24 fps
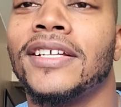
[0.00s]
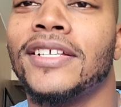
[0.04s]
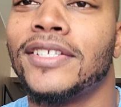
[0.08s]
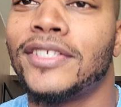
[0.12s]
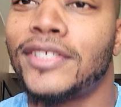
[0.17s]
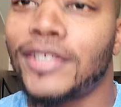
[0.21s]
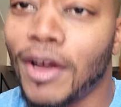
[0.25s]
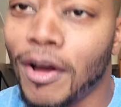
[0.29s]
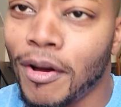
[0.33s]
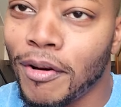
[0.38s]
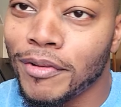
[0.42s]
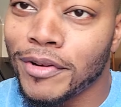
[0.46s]

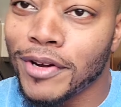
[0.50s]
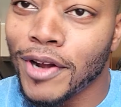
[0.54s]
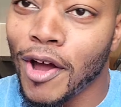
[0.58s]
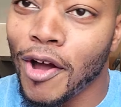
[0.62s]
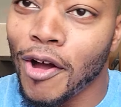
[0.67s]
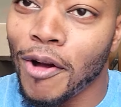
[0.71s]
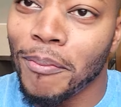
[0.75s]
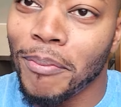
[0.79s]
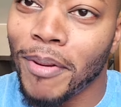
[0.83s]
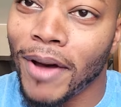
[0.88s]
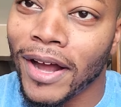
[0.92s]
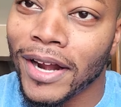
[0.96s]
Don't
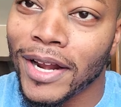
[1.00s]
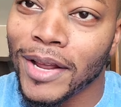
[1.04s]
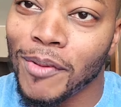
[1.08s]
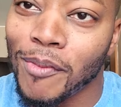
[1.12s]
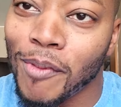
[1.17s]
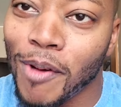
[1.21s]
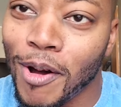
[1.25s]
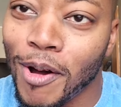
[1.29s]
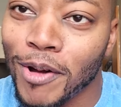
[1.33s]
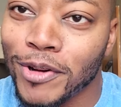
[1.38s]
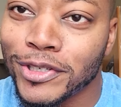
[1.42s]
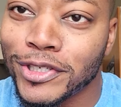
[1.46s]
nobody
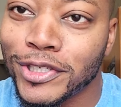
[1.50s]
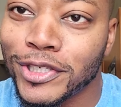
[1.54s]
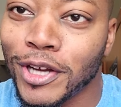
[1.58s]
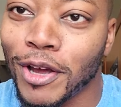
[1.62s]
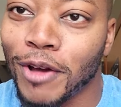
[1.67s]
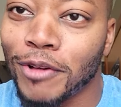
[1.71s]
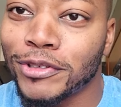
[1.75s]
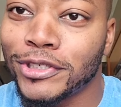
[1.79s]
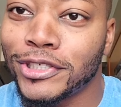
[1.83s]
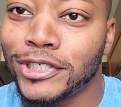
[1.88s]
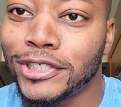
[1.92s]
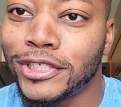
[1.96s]
want
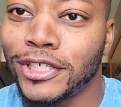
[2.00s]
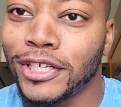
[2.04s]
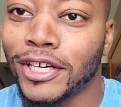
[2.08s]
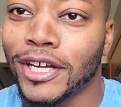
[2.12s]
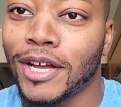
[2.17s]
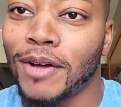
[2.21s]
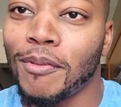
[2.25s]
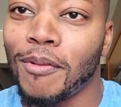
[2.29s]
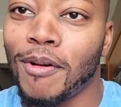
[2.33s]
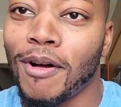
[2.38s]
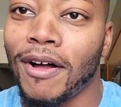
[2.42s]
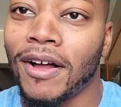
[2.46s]
show
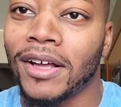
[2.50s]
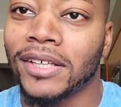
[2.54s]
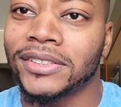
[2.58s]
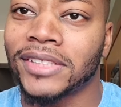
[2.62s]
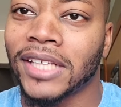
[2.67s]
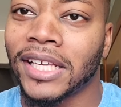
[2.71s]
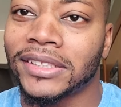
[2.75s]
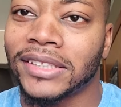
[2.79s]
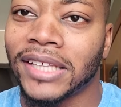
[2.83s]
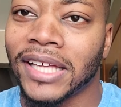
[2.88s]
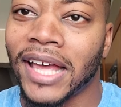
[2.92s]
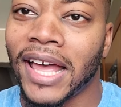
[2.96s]
sugar walls
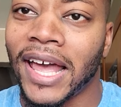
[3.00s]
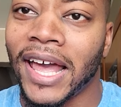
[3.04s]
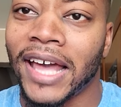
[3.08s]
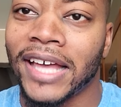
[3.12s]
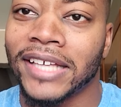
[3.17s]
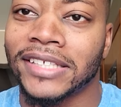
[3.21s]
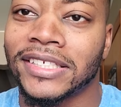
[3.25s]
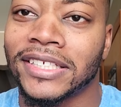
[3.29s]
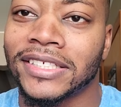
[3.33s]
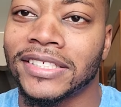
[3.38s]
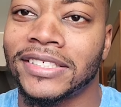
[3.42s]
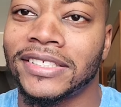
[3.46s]
at the
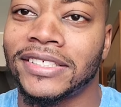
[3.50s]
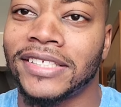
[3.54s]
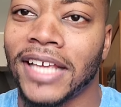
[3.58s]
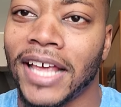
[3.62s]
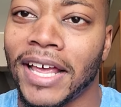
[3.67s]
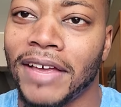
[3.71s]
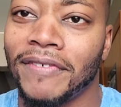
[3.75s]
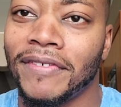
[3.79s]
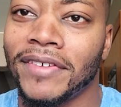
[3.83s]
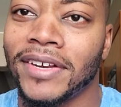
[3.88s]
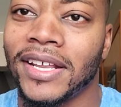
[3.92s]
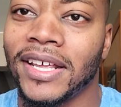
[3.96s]
age of
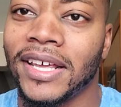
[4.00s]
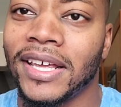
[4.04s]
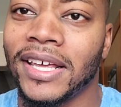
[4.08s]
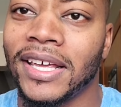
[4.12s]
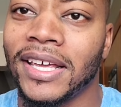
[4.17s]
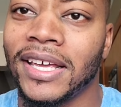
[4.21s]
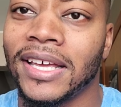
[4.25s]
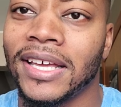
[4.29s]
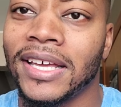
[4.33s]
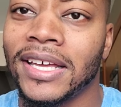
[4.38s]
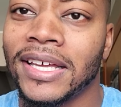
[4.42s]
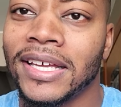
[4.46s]

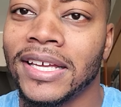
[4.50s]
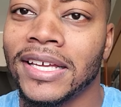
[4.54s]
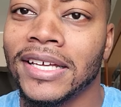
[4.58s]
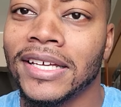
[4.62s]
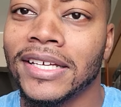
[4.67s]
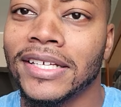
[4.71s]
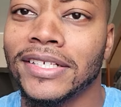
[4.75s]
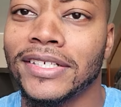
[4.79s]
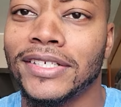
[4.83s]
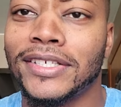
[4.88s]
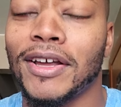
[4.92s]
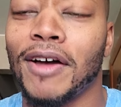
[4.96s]
70?
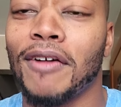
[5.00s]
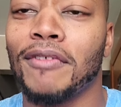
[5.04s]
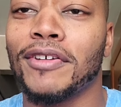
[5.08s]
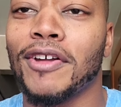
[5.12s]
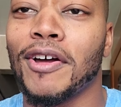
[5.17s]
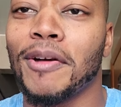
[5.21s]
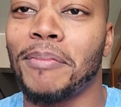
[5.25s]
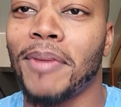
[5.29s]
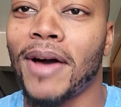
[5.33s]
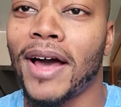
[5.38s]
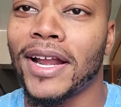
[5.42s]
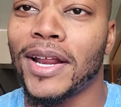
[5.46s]
Don't
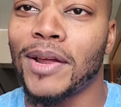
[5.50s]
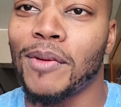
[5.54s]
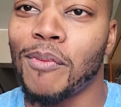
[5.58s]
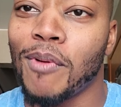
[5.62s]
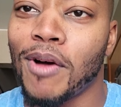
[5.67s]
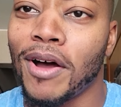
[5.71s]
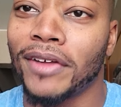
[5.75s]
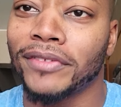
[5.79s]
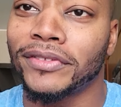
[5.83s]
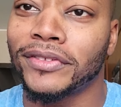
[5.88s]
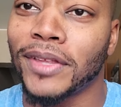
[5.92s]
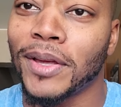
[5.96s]
nobody
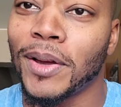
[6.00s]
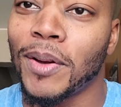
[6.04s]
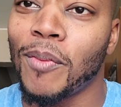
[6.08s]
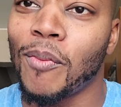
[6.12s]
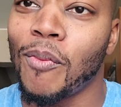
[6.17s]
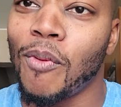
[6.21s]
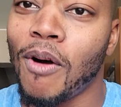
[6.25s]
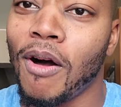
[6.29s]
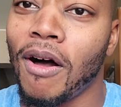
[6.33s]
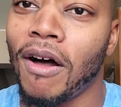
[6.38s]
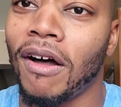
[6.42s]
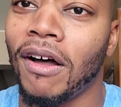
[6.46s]
want them
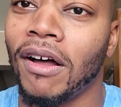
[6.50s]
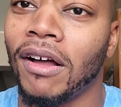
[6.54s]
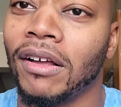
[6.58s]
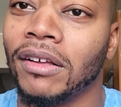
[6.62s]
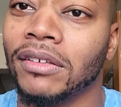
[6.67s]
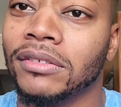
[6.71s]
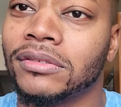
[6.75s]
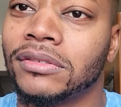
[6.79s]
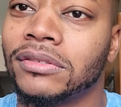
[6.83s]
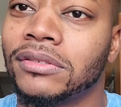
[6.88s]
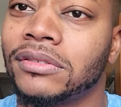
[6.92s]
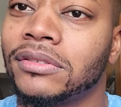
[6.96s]

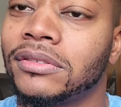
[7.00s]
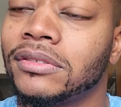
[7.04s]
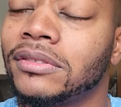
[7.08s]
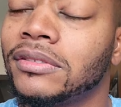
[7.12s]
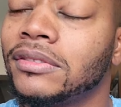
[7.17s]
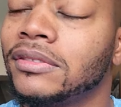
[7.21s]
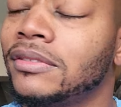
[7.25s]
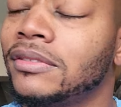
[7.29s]
walls?